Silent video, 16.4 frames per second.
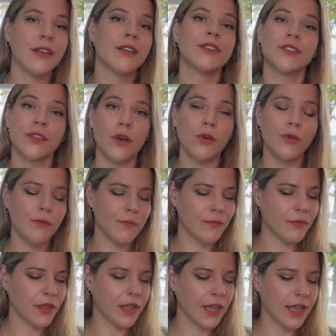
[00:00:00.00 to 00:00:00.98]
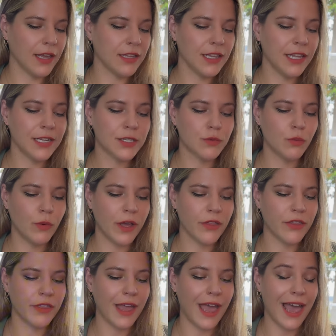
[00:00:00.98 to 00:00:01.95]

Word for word: So English with